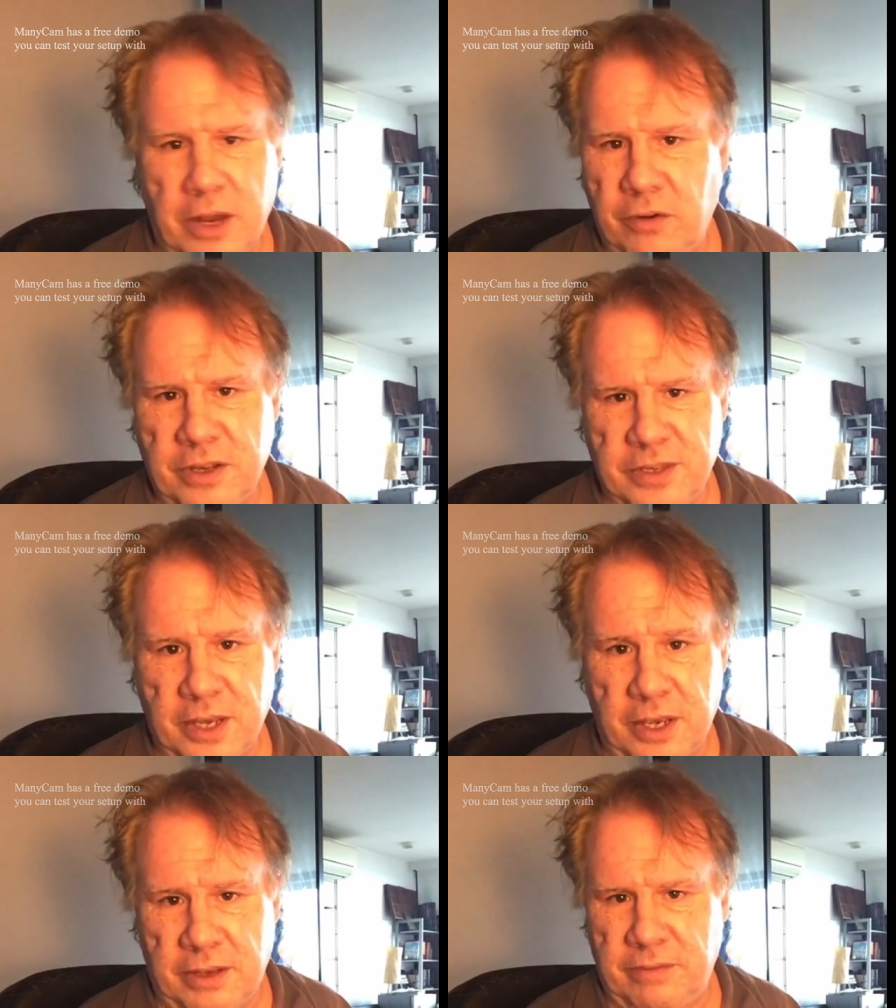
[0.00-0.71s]

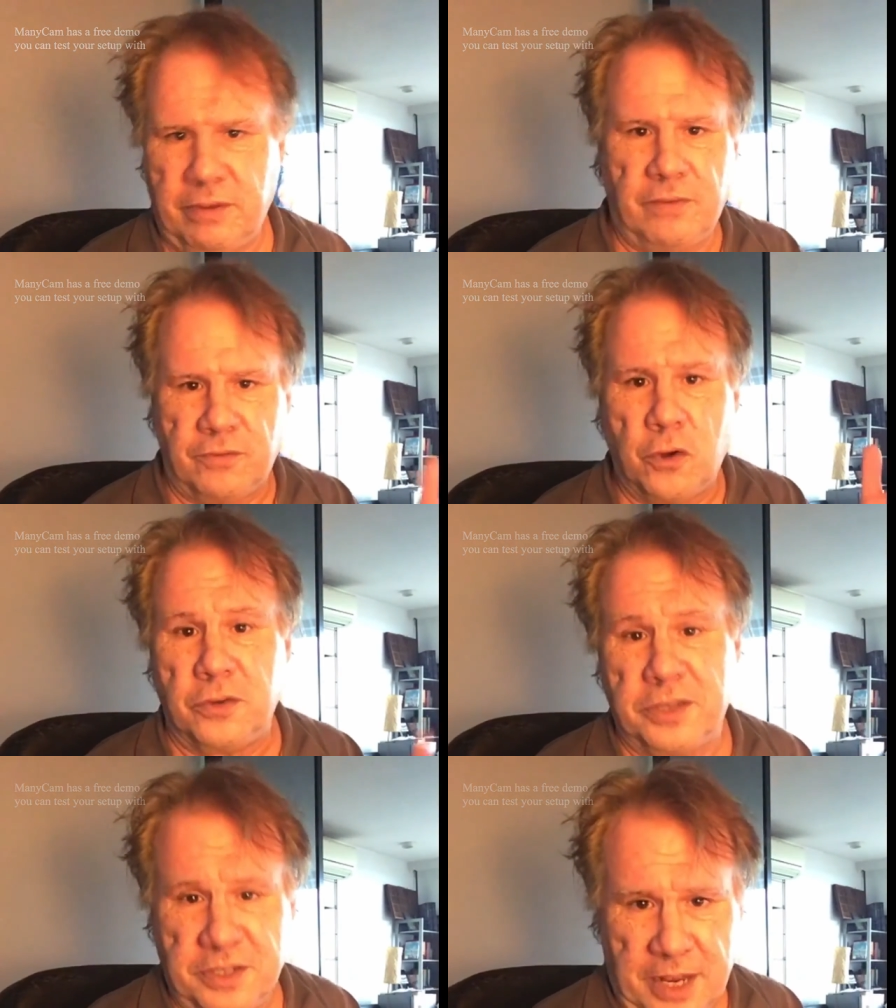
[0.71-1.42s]
There is
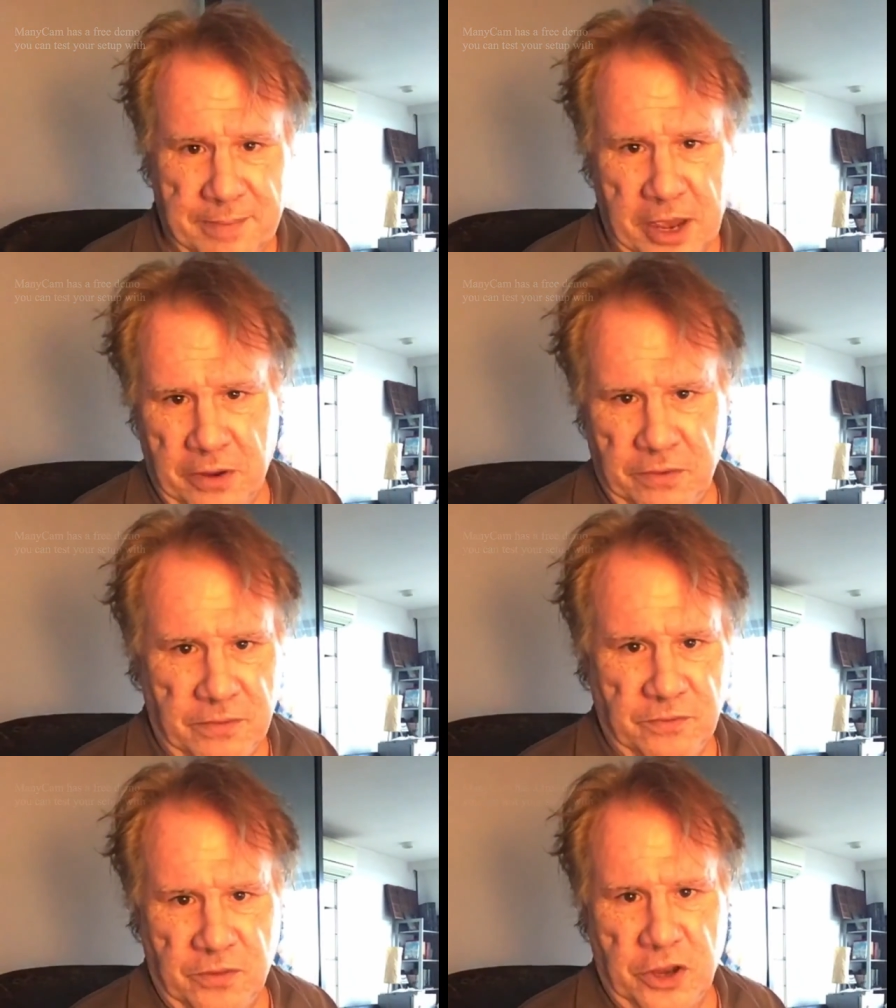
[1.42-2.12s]
of course a
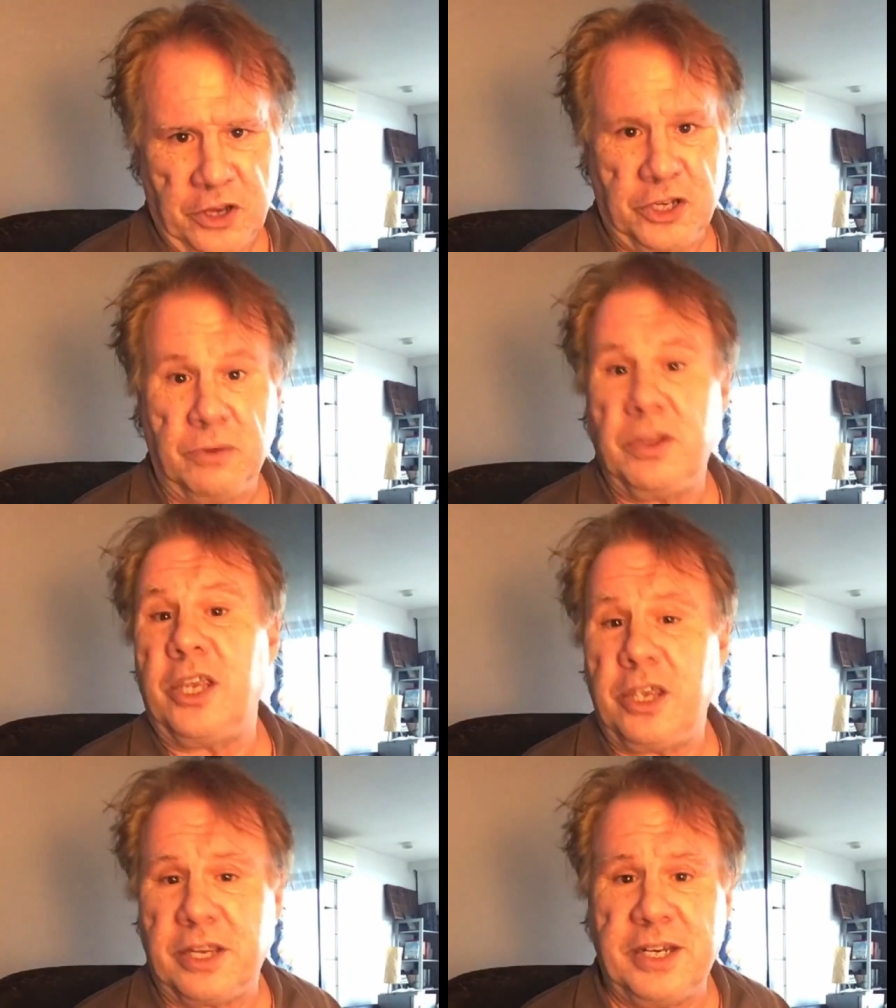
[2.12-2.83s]
demo
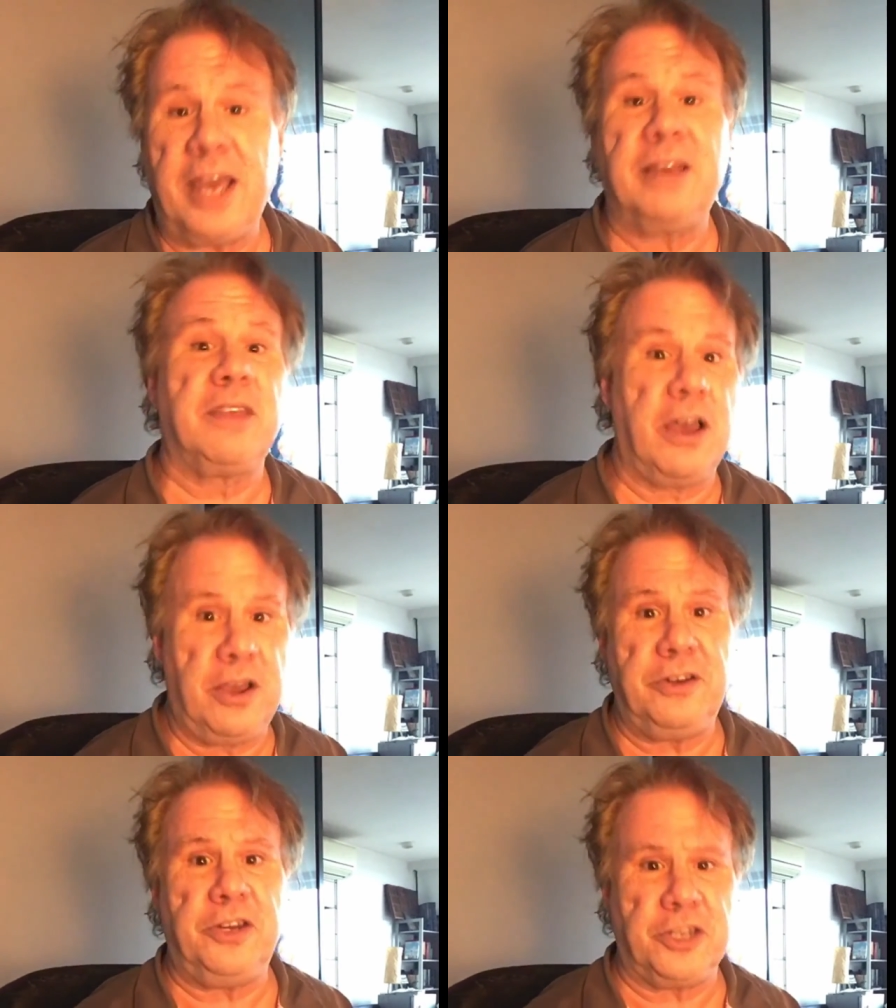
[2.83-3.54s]
version that you can
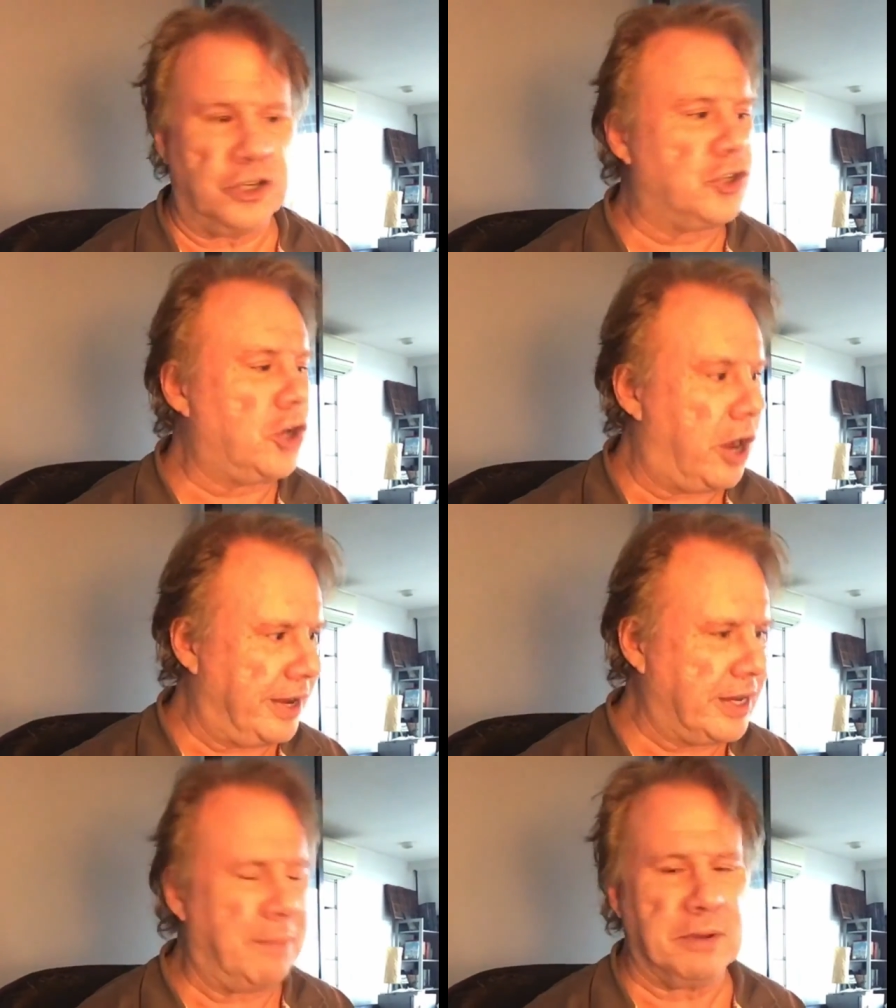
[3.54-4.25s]
download, and you
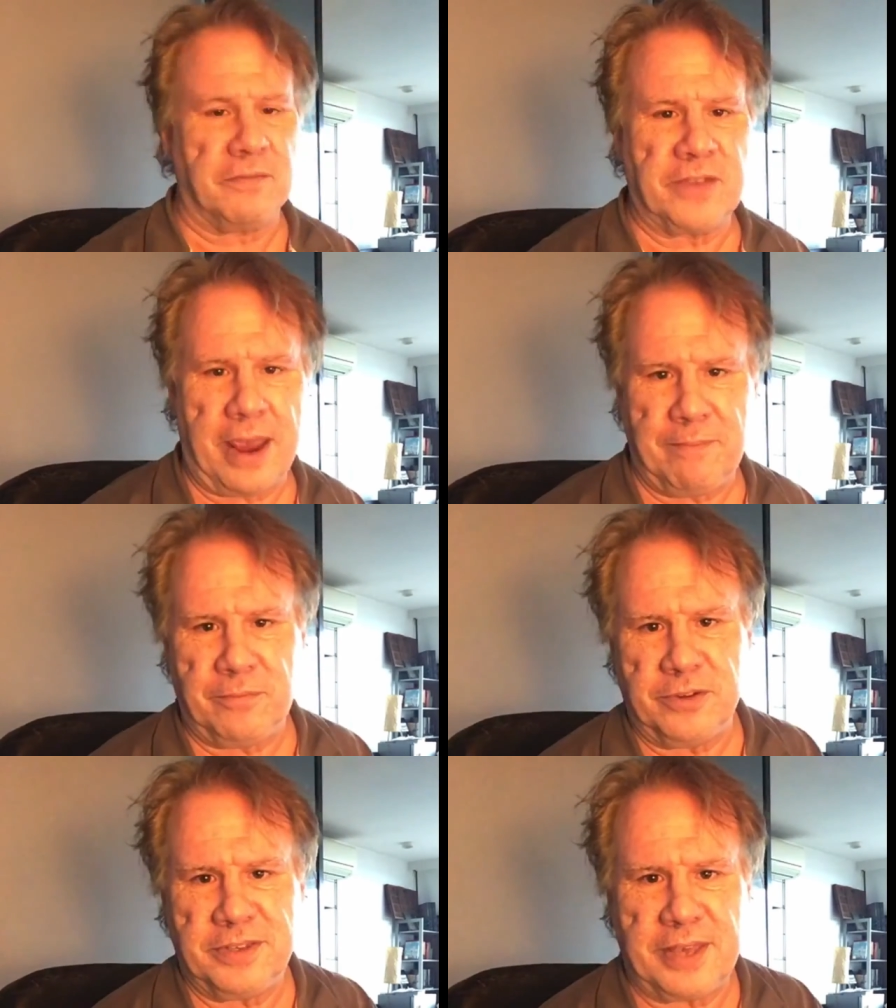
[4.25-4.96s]
can try a couple
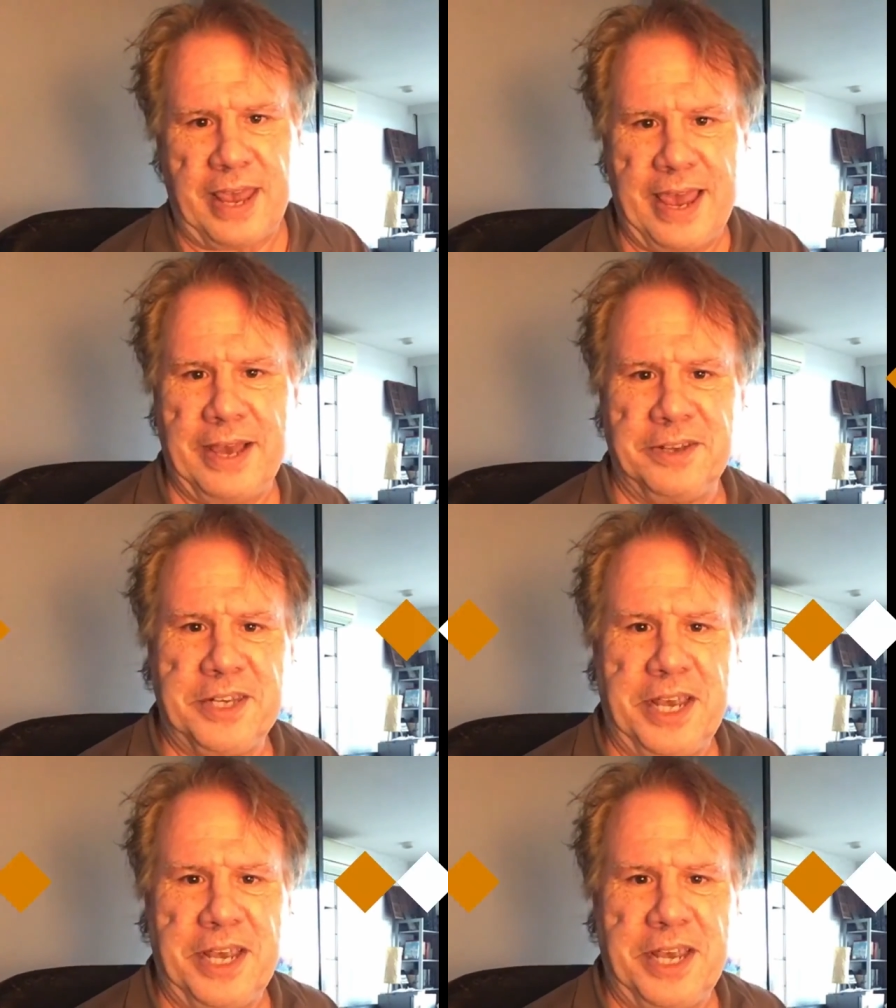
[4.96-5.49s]
of cameras